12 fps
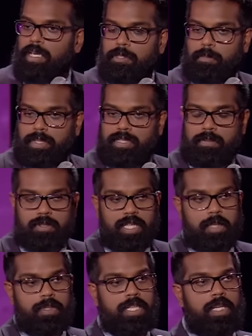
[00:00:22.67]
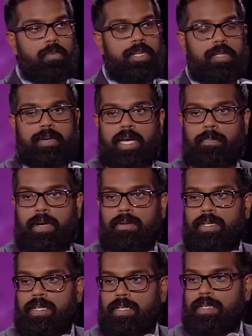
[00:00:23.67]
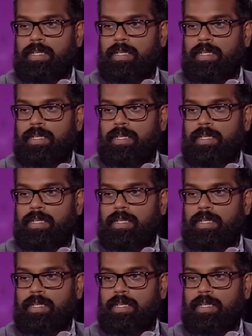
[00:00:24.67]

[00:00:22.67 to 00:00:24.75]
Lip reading: It was pissing. Was anyone here worried about Ebola?